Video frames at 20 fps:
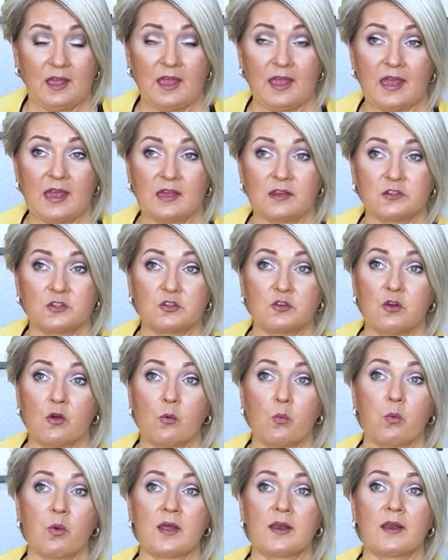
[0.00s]
And you know,
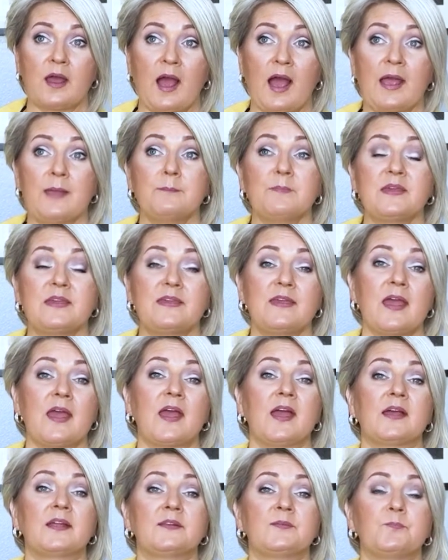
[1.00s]
when I
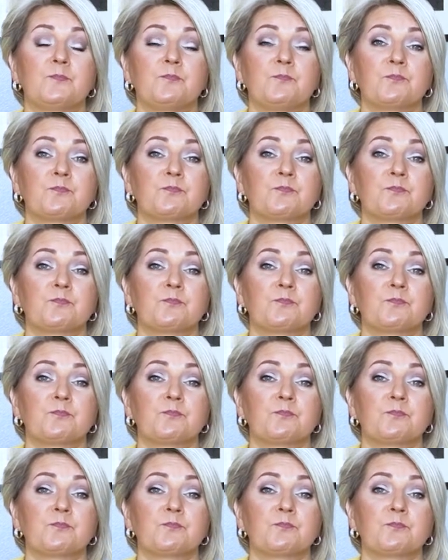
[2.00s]
began